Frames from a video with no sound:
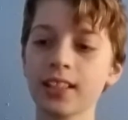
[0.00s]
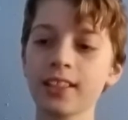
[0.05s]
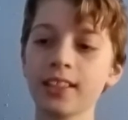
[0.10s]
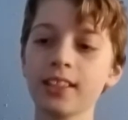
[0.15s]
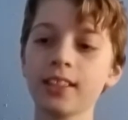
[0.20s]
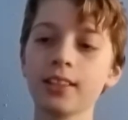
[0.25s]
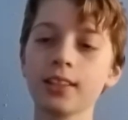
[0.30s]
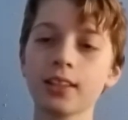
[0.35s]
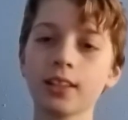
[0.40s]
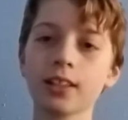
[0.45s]
I
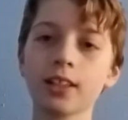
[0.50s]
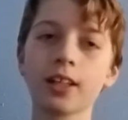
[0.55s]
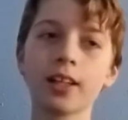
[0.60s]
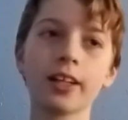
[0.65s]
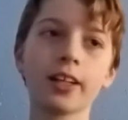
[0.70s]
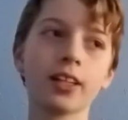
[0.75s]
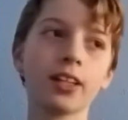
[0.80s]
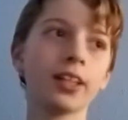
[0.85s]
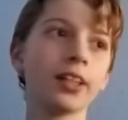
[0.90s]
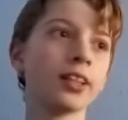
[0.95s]
didn't think
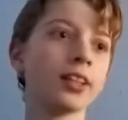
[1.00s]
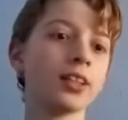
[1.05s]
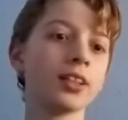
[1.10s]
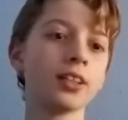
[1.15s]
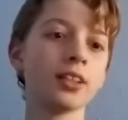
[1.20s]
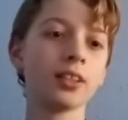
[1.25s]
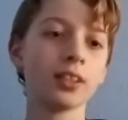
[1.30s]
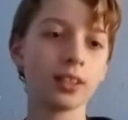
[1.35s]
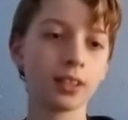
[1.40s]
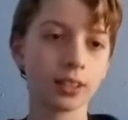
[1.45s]
I'd
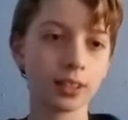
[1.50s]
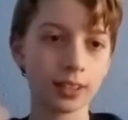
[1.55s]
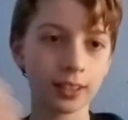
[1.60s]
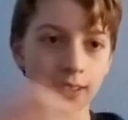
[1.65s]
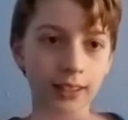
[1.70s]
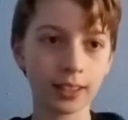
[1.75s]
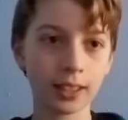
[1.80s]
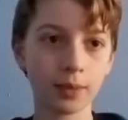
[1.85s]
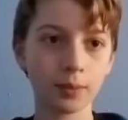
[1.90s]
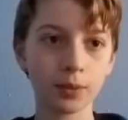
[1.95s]

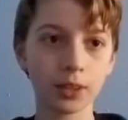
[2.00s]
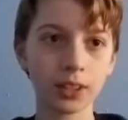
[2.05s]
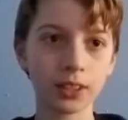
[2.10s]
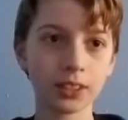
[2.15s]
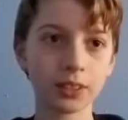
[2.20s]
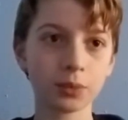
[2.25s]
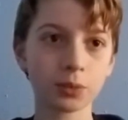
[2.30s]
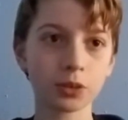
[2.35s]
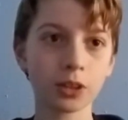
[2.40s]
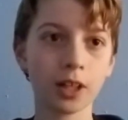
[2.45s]
get that many
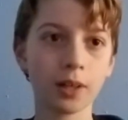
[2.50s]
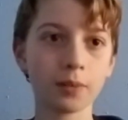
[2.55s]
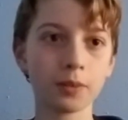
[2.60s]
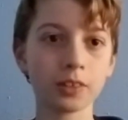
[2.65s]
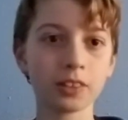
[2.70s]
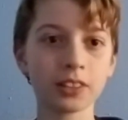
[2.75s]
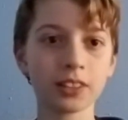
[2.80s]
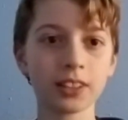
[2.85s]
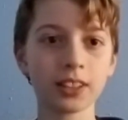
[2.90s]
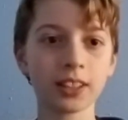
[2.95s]

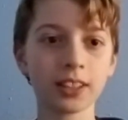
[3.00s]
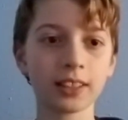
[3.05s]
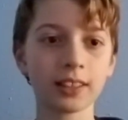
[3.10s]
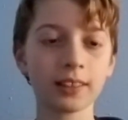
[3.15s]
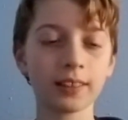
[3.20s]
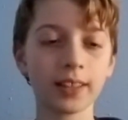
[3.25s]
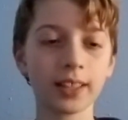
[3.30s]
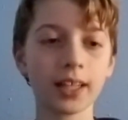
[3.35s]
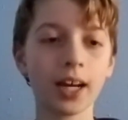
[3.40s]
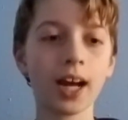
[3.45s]
subscribers. Like,
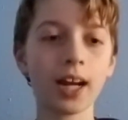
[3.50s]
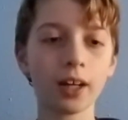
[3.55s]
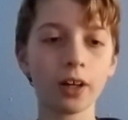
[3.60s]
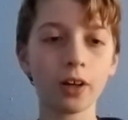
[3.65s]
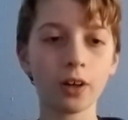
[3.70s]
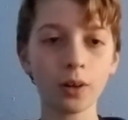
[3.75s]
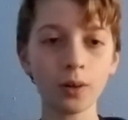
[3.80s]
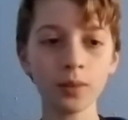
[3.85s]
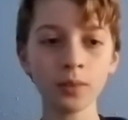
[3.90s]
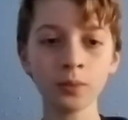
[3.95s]
I
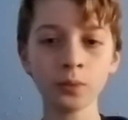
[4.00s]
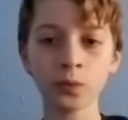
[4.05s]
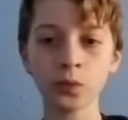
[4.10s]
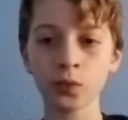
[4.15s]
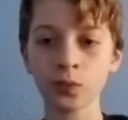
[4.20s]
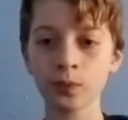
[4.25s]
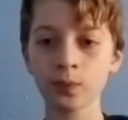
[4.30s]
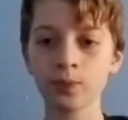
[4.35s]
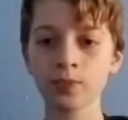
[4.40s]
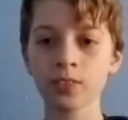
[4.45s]

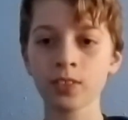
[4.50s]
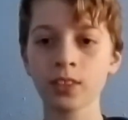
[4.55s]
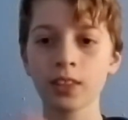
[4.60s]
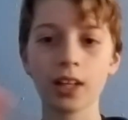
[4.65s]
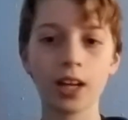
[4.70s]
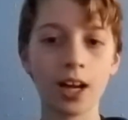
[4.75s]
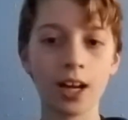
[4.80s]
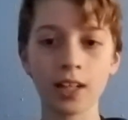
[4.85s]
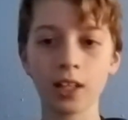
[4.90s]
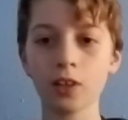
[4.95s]

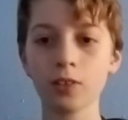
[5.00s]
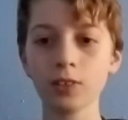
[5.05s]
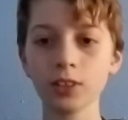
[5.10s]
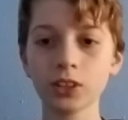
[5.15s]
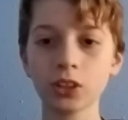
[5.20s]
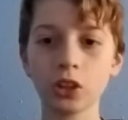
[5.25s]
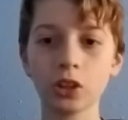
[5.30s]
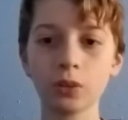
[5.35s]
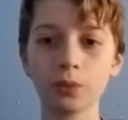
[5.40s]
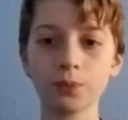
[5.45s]

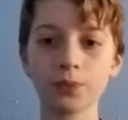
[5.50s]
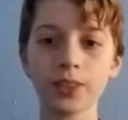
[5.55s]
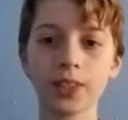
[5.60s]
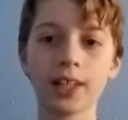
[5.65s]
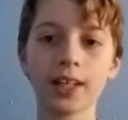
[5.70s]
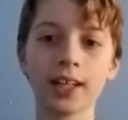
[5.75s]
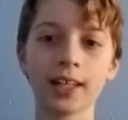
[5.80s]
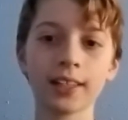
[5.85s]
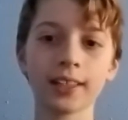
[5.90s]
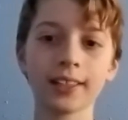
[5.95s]
always hope
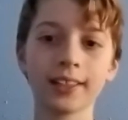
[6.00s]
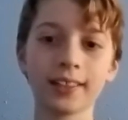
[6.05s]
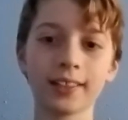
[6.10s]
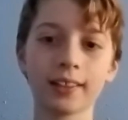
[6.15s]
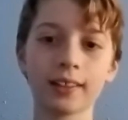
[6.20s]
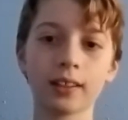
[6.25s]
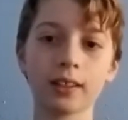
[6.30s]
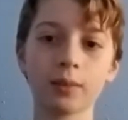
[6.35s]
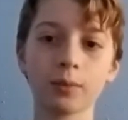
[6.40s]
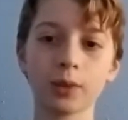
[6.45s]
that I
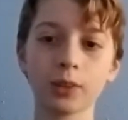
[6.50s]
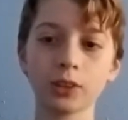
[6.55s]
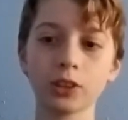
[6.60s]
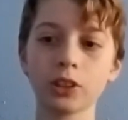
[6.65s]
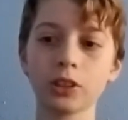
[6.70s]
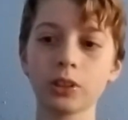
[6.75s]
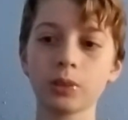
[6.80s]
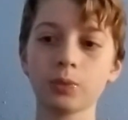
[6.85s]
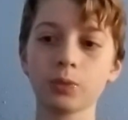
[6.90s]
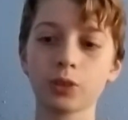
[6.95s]
get a bunch
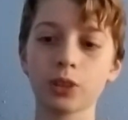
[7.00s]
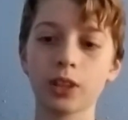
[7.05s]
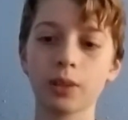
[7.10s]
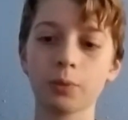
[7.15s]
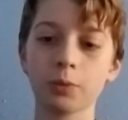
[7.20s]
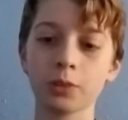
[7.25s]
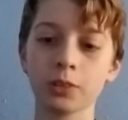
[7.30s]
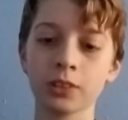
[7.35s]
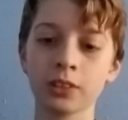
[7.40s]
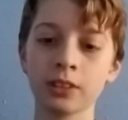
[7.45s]
of
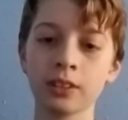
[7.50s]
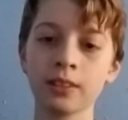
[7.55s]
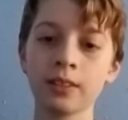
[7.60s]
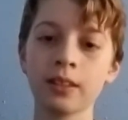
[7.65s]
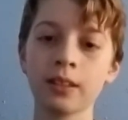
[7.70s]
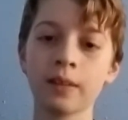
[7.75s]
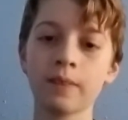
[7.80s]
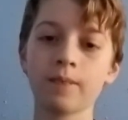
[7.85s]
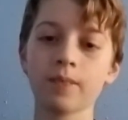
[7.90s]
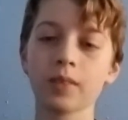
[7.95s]
subscribers,
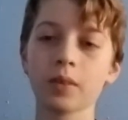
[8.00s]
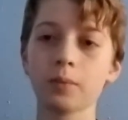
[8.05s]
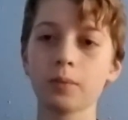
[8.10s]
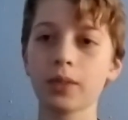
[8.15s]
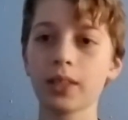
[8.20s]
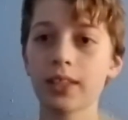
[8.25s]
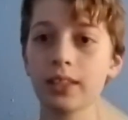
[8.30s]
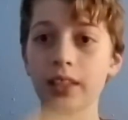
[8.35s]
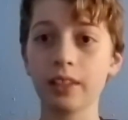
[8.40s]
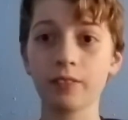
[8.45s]

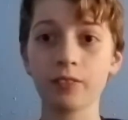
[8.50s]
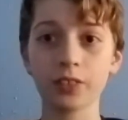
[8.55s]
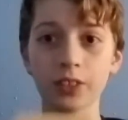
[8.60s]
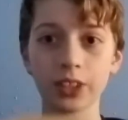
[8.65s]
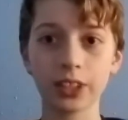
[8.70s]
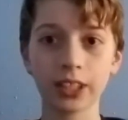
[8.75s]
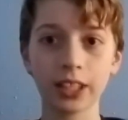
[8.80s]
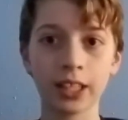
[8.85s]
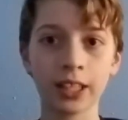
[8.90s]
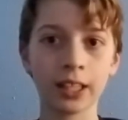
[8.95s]
but I never
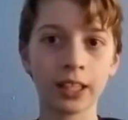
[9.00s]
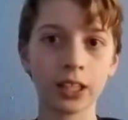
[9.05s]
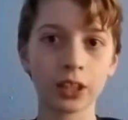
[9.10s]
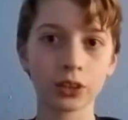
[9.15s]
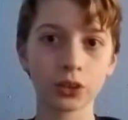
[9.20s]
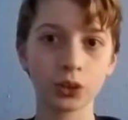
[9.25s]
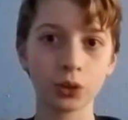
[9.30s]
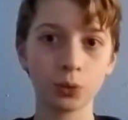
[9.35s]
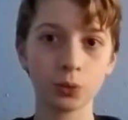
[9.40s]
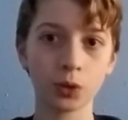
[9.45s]
think I
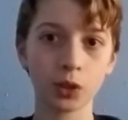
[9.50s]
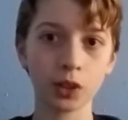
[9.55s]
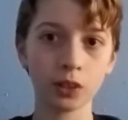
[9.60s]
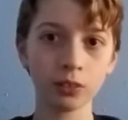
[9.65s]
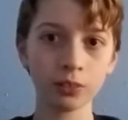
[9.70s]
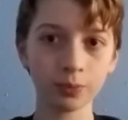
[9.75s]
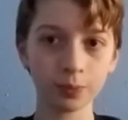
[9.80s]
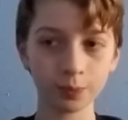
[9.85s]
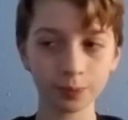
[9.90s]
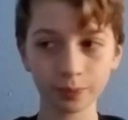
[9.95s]
actually
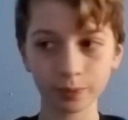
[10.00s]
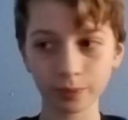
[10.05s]
will.